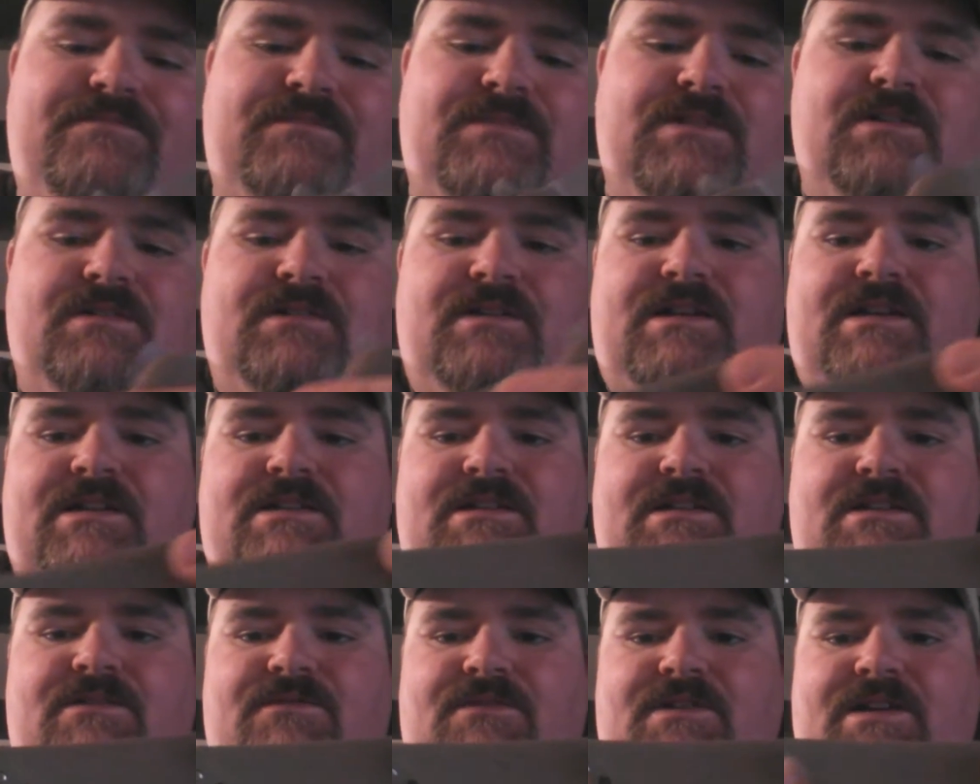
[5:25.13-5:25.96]
You can get
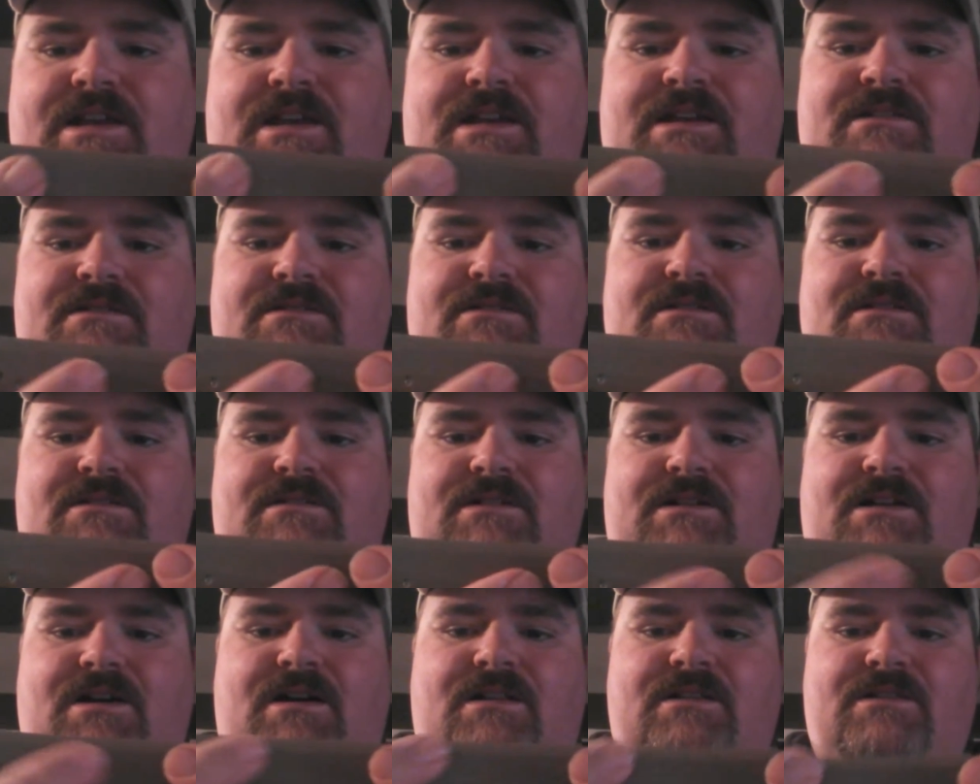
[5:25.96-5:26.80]
different handle
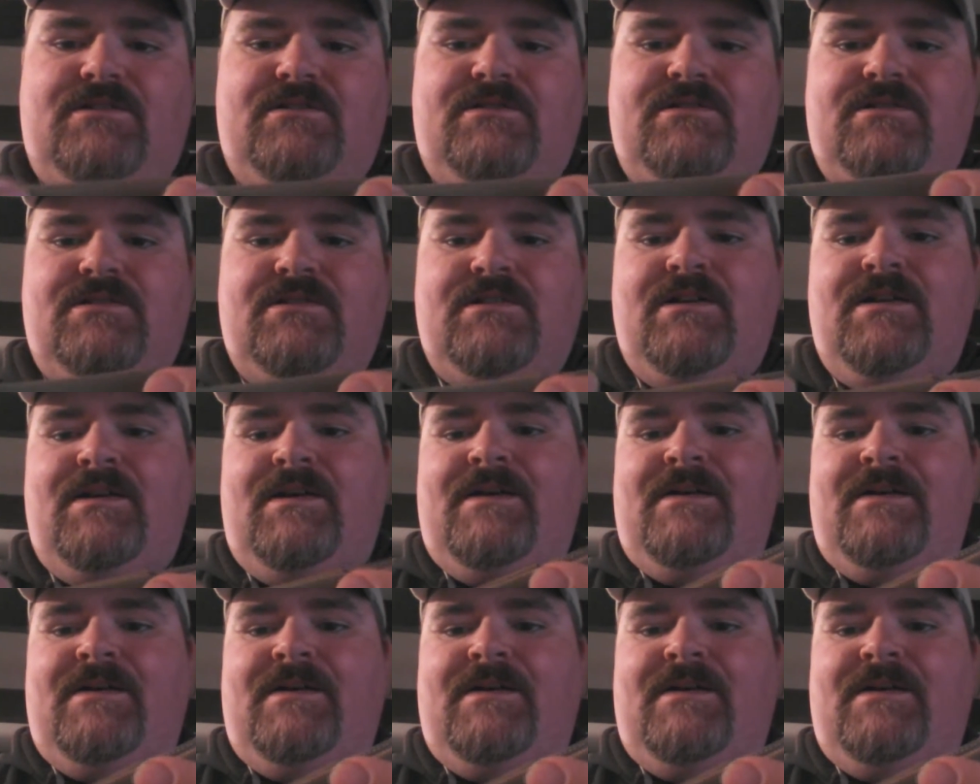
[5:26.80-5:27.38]
colors.